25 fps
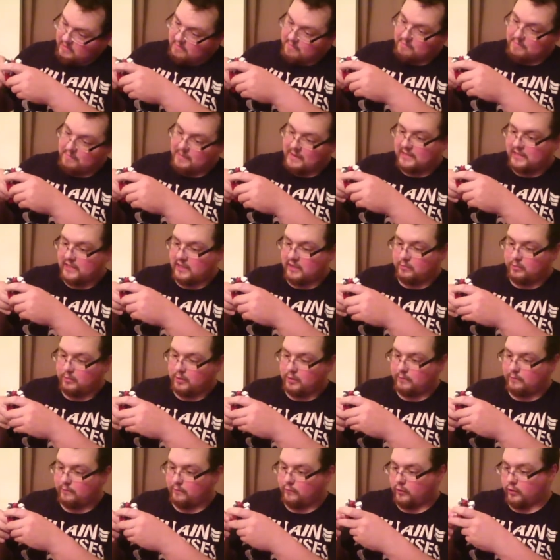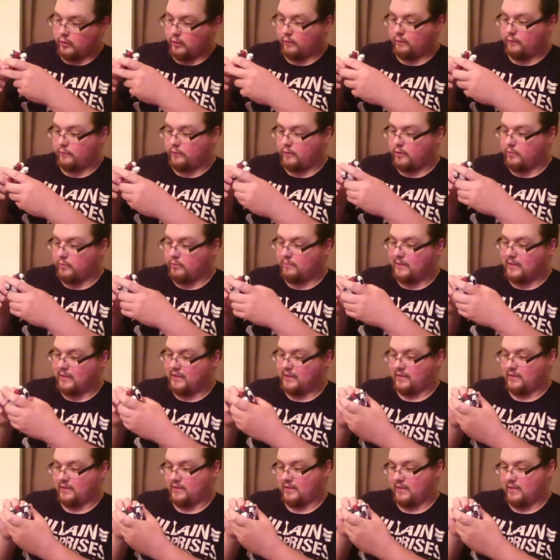messing with him for a few
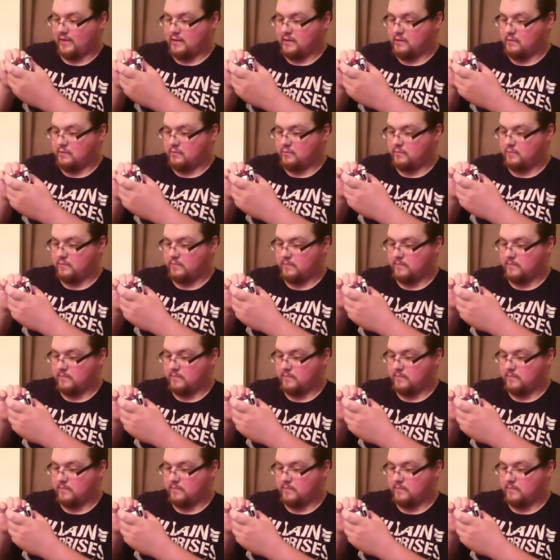minutes now